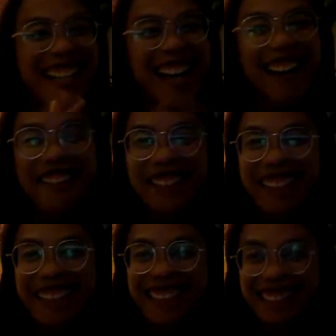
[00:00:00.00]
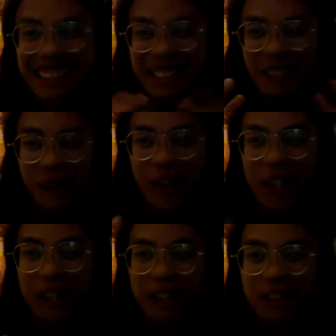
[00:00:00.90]
I feel like it's
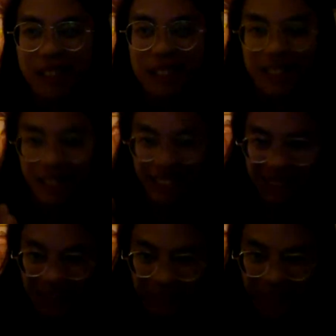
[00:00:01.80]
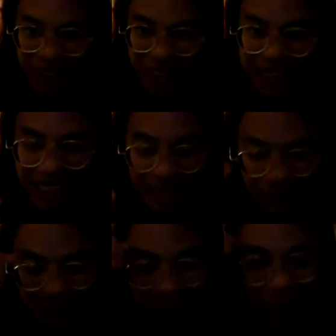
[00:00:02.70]
quite universal and just very deep.
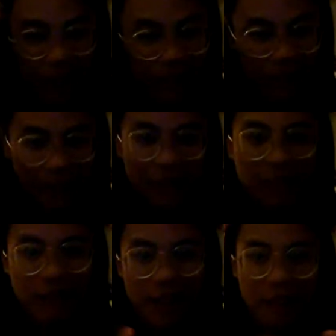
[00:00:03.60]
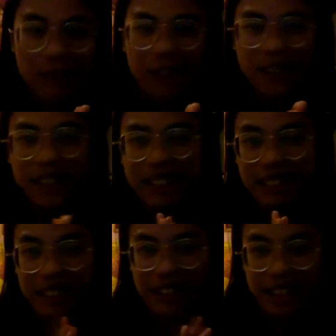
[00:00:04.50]
So thank you for the artwork that
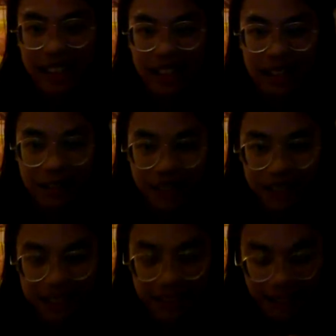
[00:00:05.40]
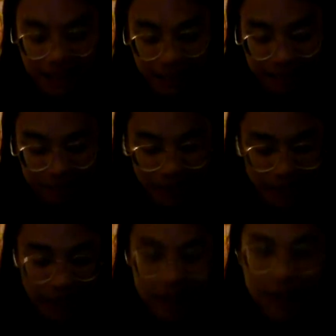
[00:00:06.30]
you create,
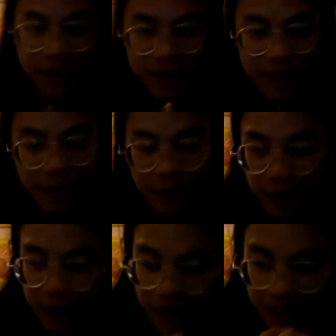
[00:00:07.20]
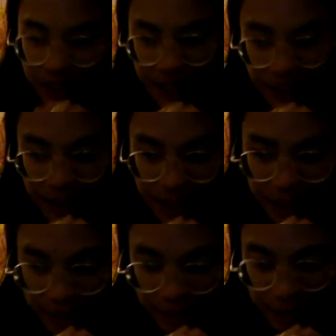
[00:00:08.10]
Starseed Cauldron,
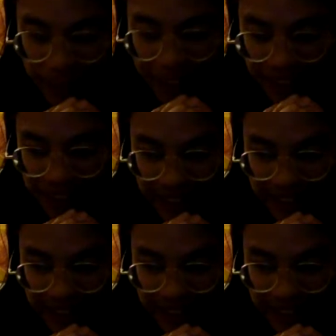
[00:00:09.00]
Megan.